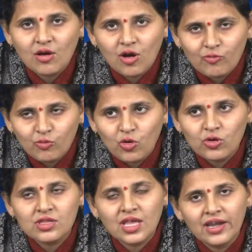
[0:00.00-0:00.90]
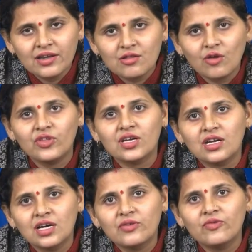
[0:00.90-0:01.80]
of both sides of the
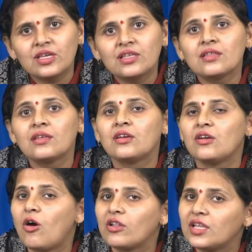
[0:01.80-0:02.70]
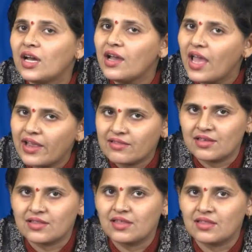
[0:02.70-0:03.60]
curve is on the
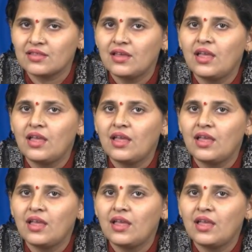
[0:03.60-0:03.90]
x-axis.